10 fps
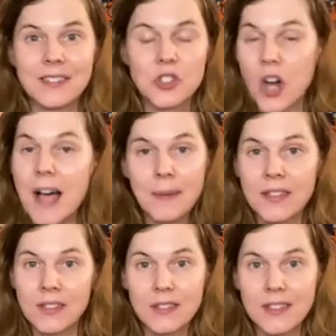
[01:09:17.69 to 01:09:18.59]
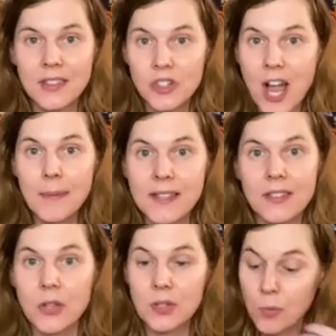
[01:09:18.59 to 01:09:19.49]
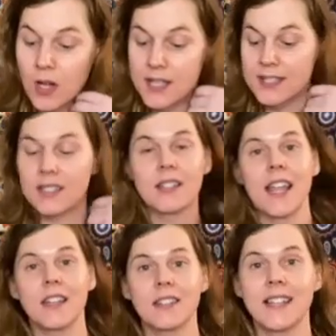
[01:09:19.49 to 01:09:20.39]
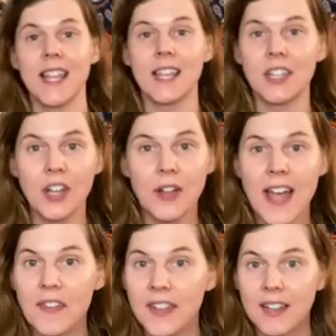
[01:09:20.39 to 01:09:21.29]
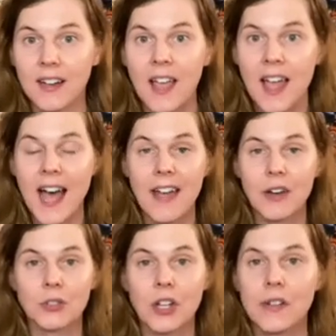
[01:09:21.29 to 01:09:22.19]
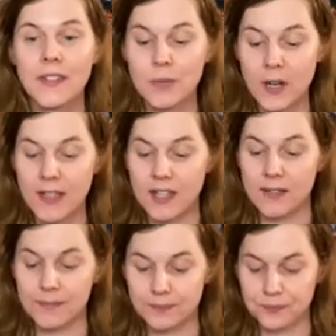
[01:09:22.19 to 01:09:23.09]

dropping those wands and saying, F it. I don't know if it's worth it.